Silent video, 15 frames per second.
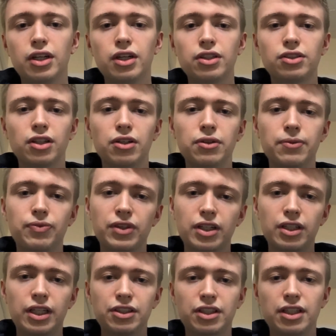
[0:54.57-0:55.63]
So
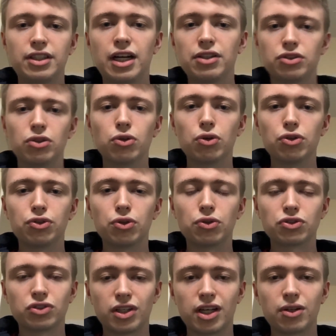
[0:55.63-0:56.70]
let's get down to the
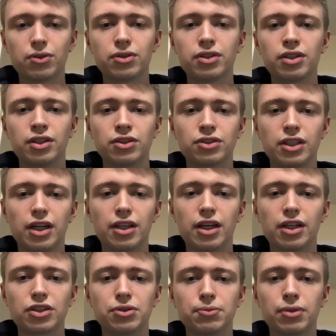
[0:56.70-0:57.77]
Hawthorns now and see how the
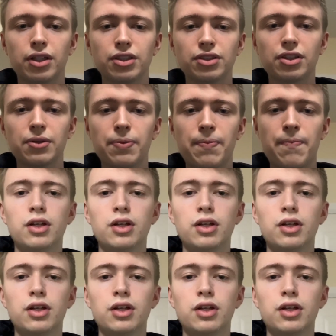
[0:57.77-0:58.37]
action plays out.